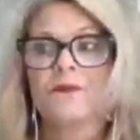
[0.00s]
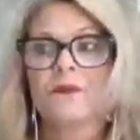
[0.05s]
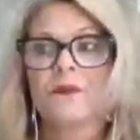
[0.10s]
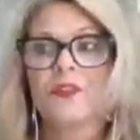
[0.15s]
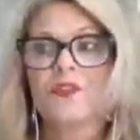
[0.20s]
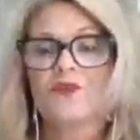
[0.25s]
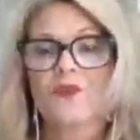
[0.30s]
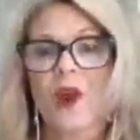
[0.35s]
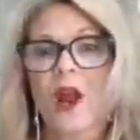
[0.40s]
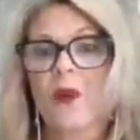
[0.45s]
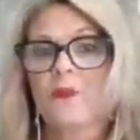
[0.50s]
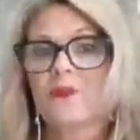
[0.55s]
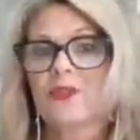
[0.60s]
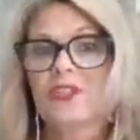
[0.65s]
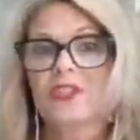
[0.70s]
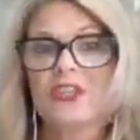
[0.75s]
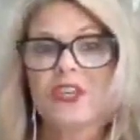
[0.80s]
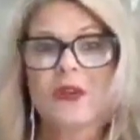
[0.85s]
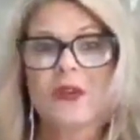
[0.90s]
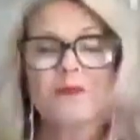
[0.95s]
drop
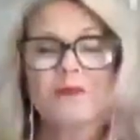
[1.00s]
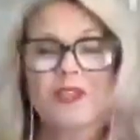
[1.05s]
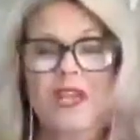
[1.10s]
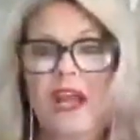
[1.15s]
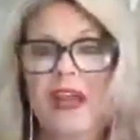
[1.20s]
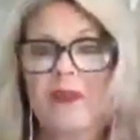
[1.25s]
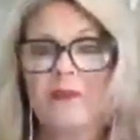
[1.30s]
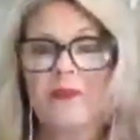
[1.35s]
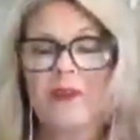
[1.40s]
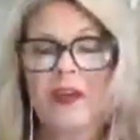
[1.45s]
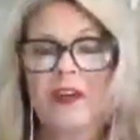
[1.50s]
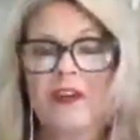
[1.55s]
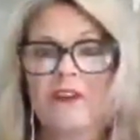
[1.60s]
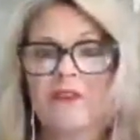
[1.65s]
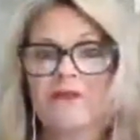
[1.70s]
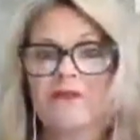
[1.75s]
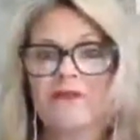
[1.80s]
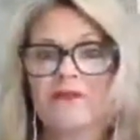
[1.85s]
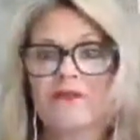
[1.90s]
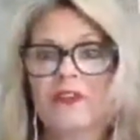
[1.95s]
ship type
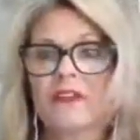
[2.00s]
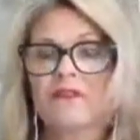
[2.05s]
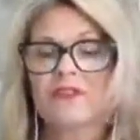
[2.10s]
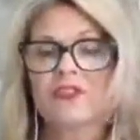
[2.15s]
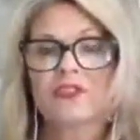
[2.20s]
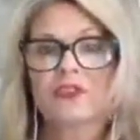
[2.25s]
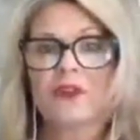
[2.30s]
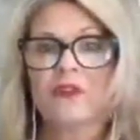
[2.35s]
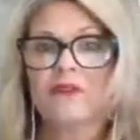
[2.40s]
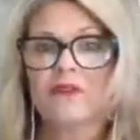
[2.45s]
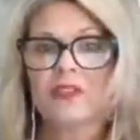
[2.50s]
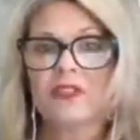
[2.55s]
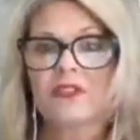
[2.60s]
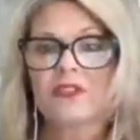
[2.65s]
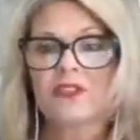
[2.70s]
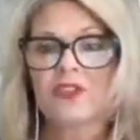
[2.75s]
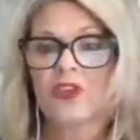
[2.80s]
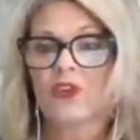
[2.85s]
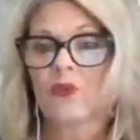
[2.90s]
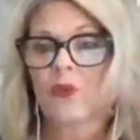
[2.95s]
of service.
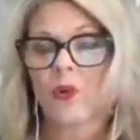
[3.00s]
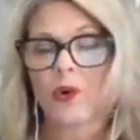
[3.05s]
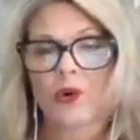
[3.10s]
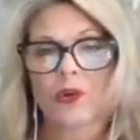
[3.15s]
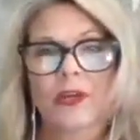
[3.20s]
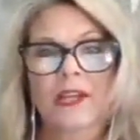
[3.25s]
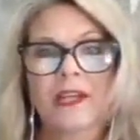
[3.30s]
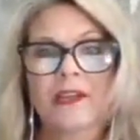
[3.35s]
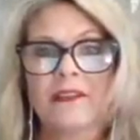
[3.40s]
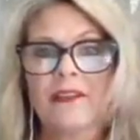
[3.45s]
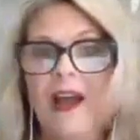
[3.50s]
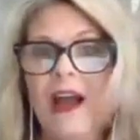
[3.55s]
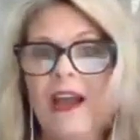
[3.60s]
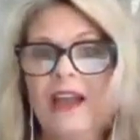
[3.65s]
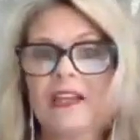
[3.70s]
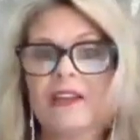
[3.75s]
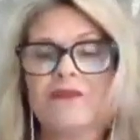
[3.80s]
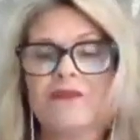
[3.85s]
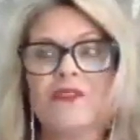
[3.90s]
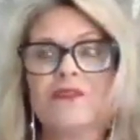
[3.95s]
You're ordering
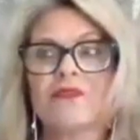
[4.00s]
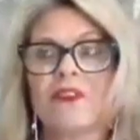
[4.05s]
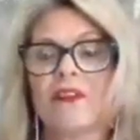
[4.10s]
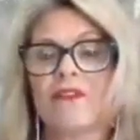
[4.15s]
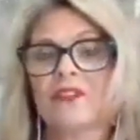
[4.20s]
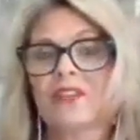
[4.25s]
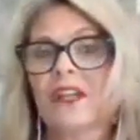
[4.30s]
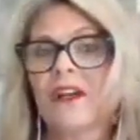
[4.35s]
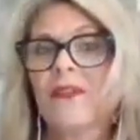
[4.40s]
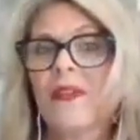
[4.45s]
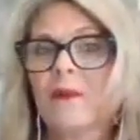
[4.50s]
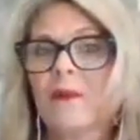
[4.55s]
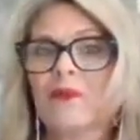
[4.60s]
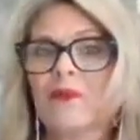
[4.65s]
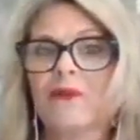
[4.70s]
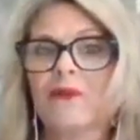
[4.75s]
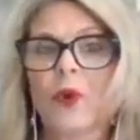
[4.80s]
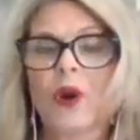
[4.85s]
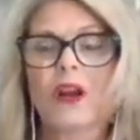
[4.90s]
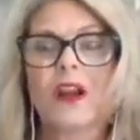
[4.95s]
online if you've never done that
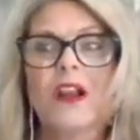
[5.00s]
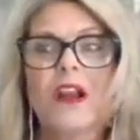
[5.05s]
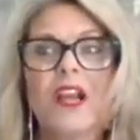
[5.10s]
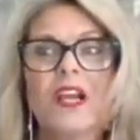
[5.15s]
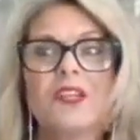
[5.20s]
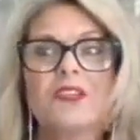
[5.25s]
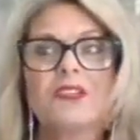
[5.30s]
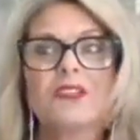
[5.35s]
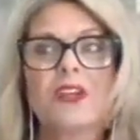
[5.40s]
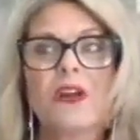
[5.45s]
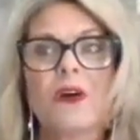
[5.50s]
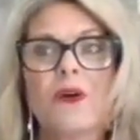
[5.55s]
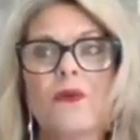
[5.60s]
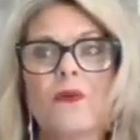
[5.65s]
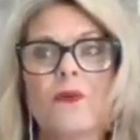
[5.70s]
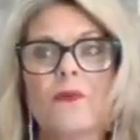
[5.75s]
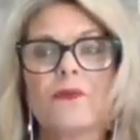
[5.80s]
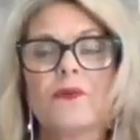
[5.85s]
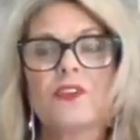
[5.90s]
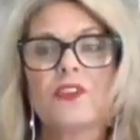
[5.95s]
before.
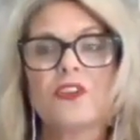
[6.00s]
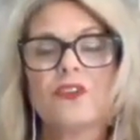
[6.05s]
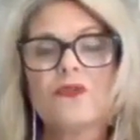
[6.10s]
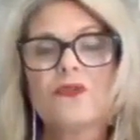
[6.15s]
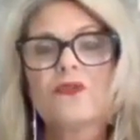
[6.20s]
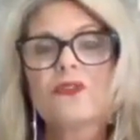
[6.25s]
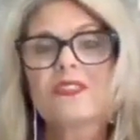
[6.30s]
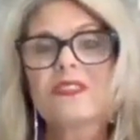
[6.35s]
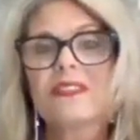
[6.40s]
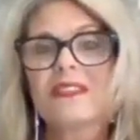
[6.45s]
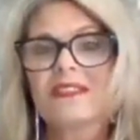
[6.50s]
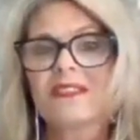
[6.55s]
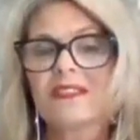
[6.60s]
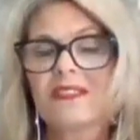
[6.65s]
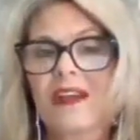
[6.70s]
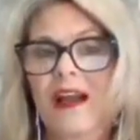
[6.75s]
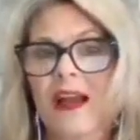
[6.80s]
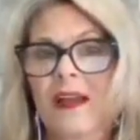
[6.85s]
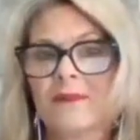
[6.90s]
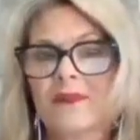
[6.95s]
So use this
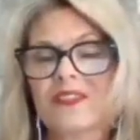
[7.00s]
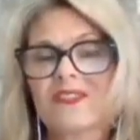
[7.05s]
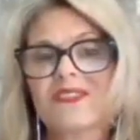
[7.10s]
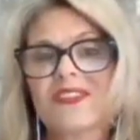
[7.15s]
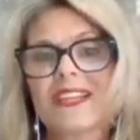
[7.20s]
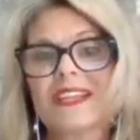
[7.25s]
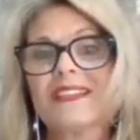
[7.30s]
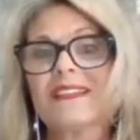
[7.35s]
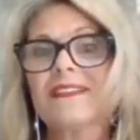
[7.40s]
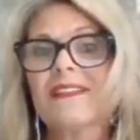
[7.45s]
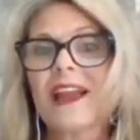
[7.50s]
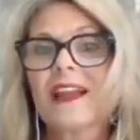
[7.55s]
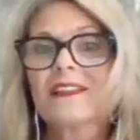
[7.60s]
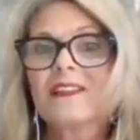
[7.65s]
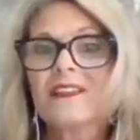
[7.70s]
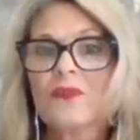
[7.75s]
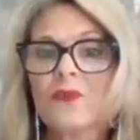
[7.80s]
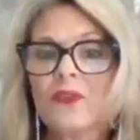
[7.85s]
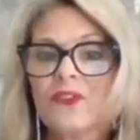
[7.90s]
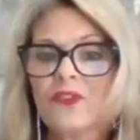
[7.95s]
time to stay
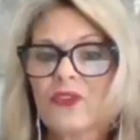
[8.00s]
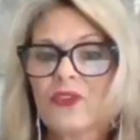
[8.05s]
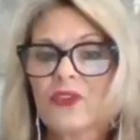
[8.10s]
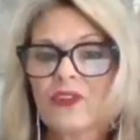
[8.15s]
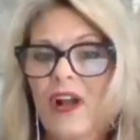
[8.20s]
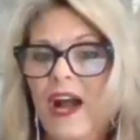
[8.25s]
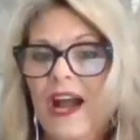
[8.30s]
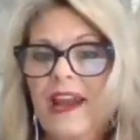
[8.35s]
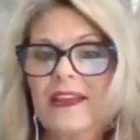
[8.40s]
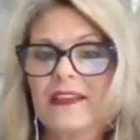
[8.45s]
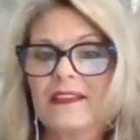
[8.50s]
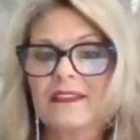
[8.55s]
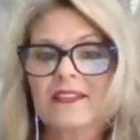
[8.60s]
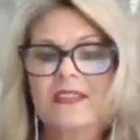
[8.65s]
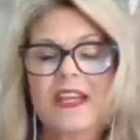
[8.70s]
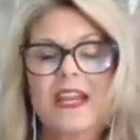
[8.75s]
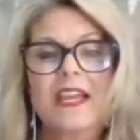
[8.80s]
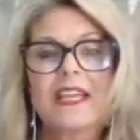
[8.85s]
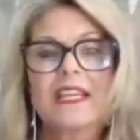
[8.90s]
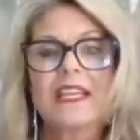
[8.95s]
connected with your clients,
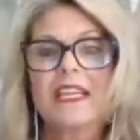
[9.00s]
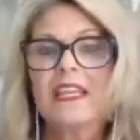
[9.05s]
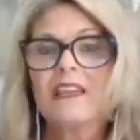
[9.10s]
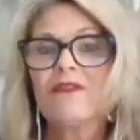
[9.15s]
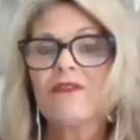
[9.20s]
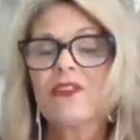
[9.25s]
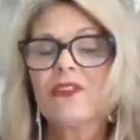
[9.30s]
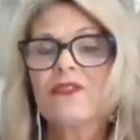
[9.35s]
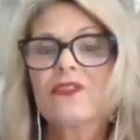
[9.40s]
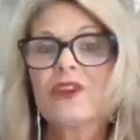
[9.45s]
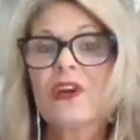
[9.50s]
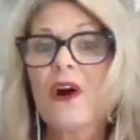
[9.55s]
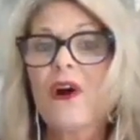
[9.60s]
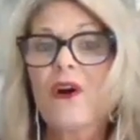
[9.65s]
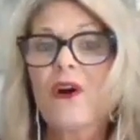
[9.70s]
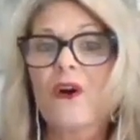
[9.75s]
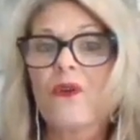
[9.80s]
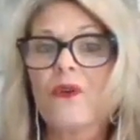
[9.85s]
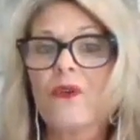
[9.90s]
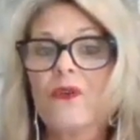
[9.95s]
even
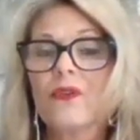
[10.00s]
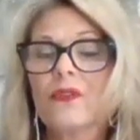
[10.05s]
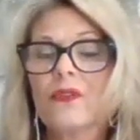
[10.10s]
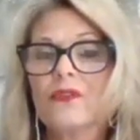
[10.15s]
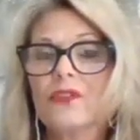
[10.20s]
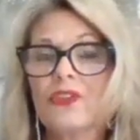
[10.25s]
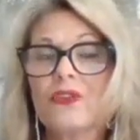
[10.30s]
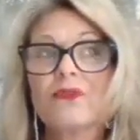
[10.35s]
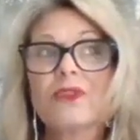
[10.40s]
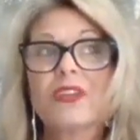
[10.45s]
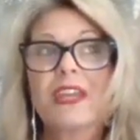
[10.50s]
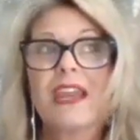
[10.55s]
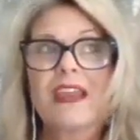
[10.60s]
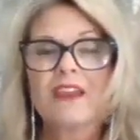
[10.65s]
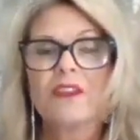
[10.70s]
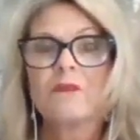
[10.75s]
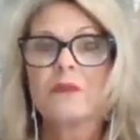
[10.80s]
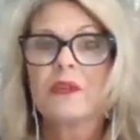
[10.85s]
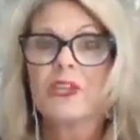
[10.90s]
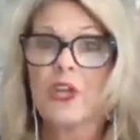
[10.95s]
though you
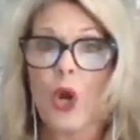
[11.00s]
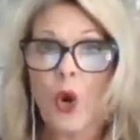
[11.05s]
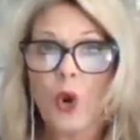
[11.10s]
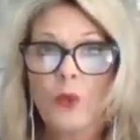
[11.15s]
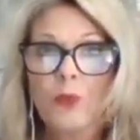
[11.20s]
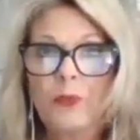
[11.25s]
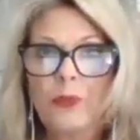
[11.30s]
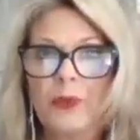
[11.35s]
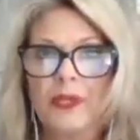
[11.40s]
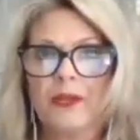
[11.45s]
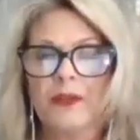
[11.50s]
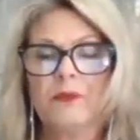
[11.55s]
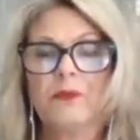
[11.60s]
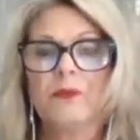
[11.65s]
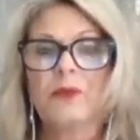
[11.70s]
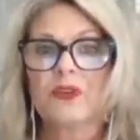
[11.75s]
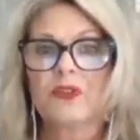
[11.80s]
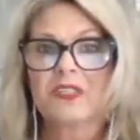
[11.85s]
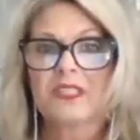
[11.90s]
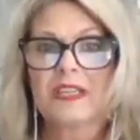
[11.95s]
can't be open
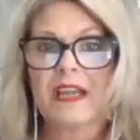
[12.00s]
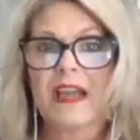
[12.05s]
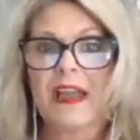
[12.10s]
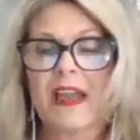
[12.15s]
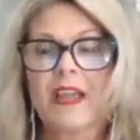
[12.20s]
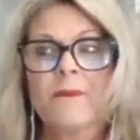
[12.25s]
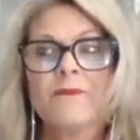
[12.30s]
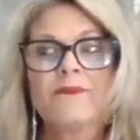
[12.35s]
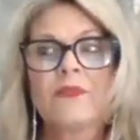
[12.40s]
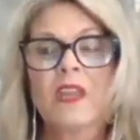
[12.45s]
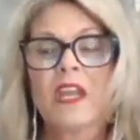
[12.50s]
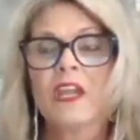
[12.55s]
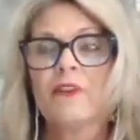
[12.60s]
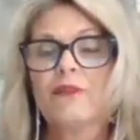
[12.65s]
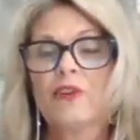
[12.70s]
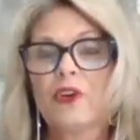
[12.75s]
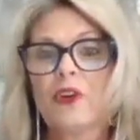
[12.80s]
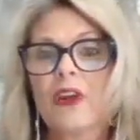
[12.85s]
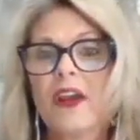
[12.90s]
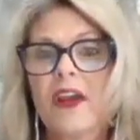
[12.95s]
per se. If
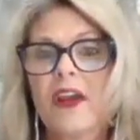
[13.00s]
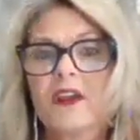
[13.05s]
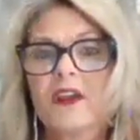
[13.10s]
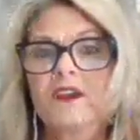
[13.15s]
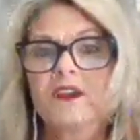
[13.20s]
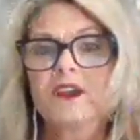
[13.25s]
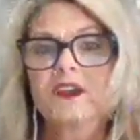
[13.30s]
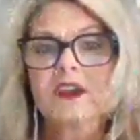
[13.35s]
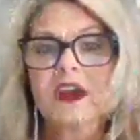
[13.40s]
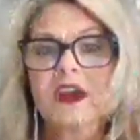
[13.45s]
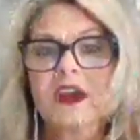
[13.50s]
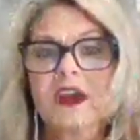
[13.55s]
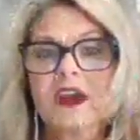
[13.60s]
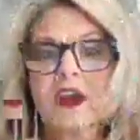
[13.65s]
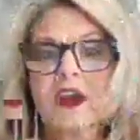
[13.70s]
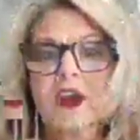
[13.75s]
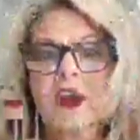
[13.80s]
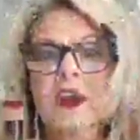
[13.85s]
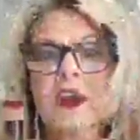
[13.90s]
you're a hairstylist, a